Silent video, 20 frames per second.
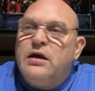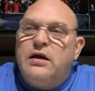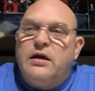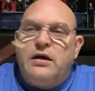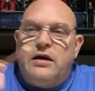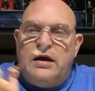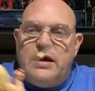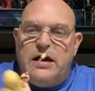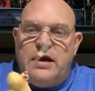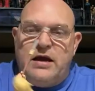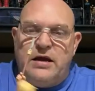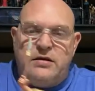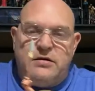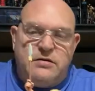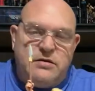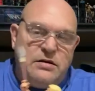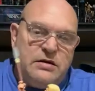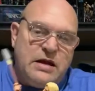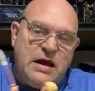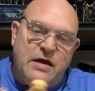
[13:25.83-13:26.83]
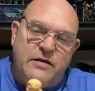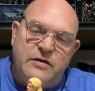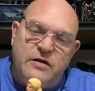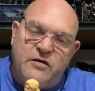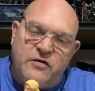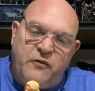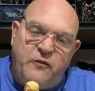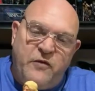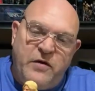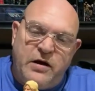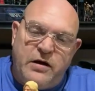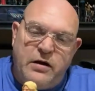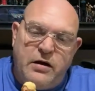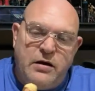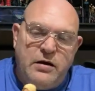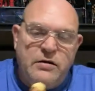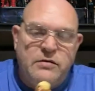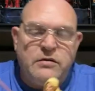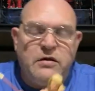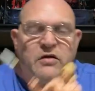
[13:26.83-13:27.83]
And now this
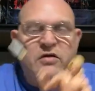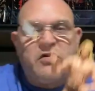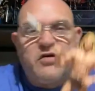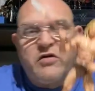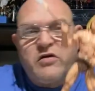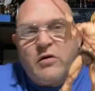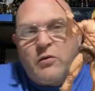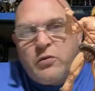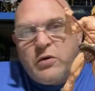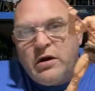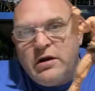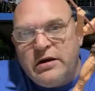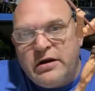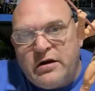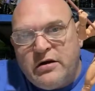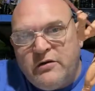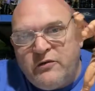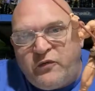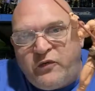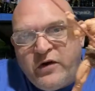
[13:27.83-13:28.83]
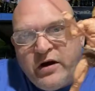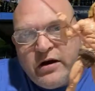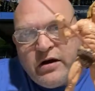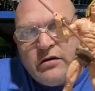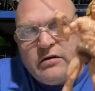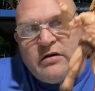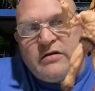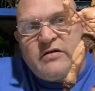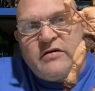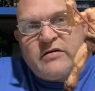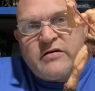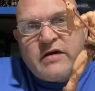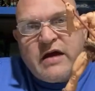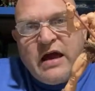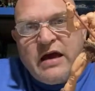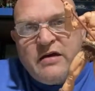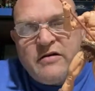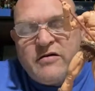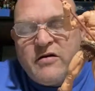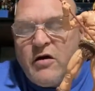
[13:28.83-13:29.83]
figure, this is a really good figure. This is
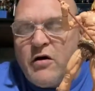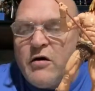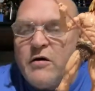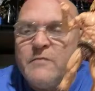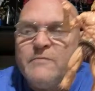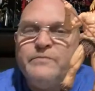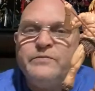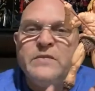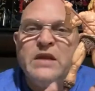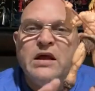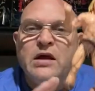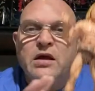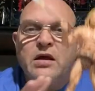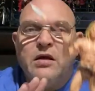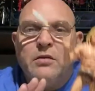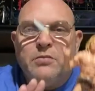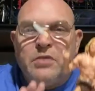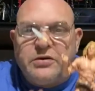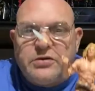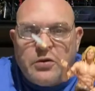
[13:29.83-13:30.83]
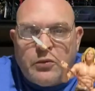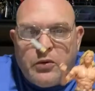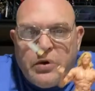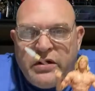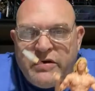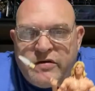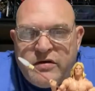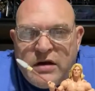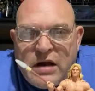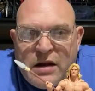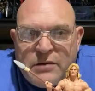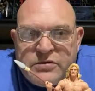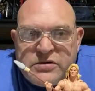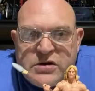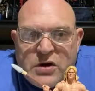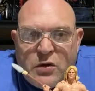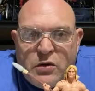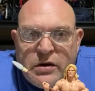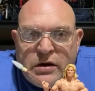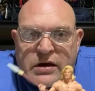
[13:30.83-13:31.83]
Kazar. But the reason I'm
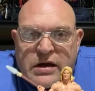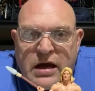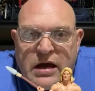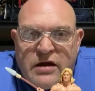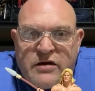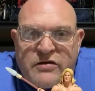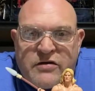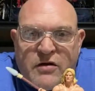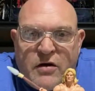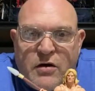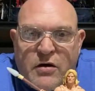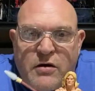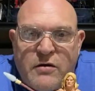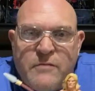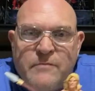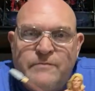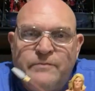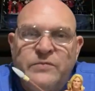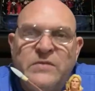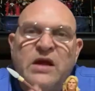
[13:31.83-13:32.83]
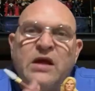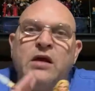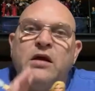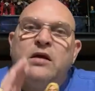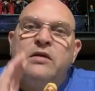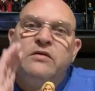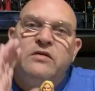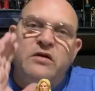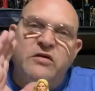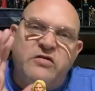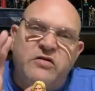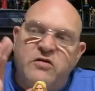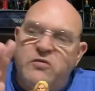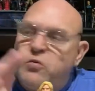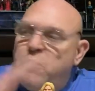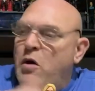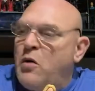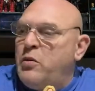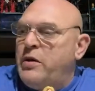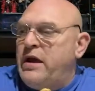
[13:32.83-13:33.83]
showing Kazar, this is
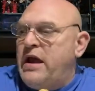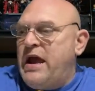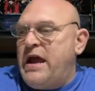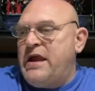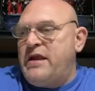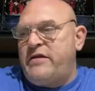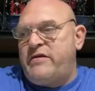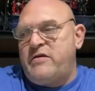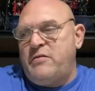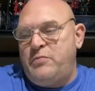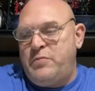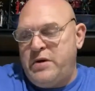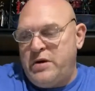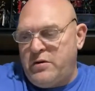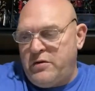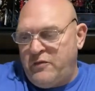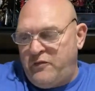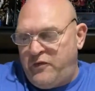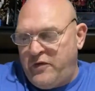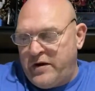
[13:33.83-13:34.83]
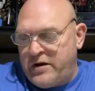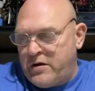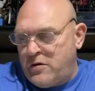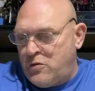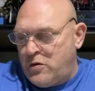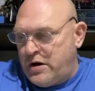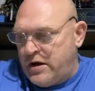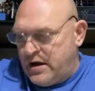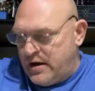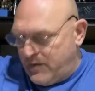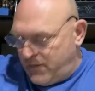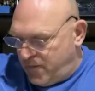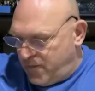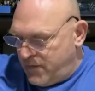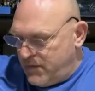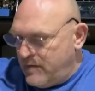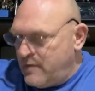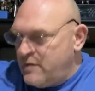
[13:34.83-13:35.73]
what we had as a Build-A-Figure wave.